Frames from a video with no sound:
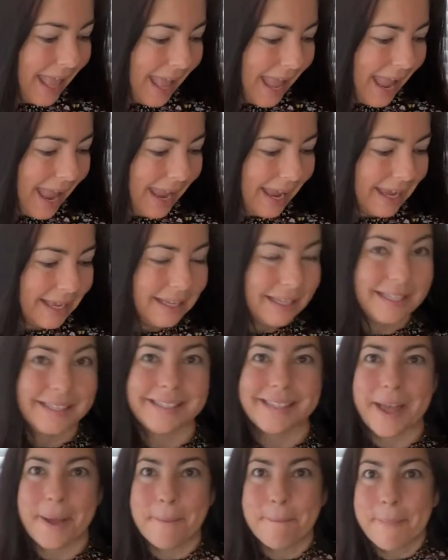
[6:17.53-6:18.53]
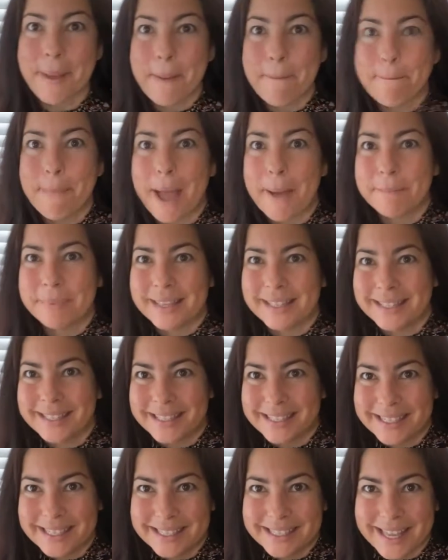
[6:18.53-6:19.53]
and some pumpkin
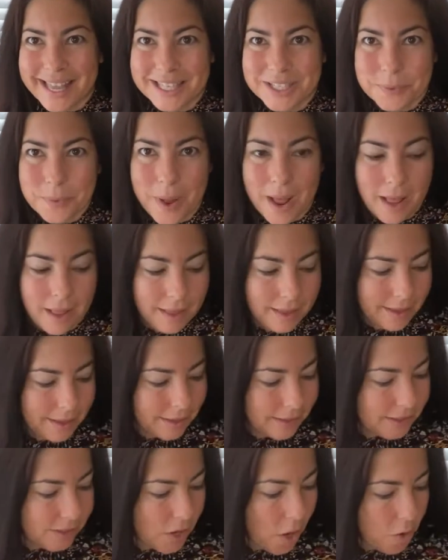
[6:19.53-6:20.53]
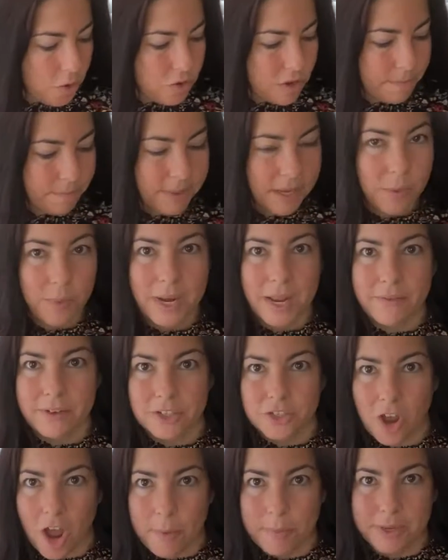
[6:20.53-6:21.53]
seeds as well. So you can pick whatever
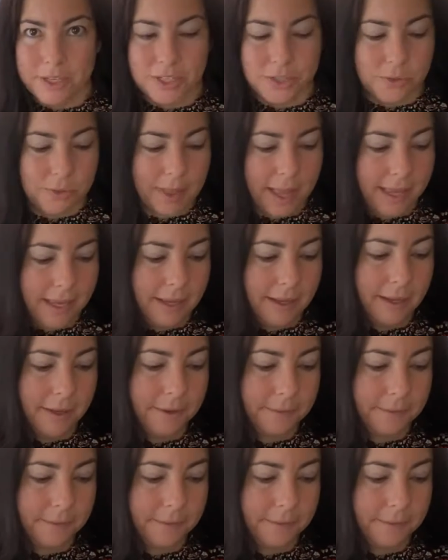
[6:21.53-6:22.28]
toppings you like.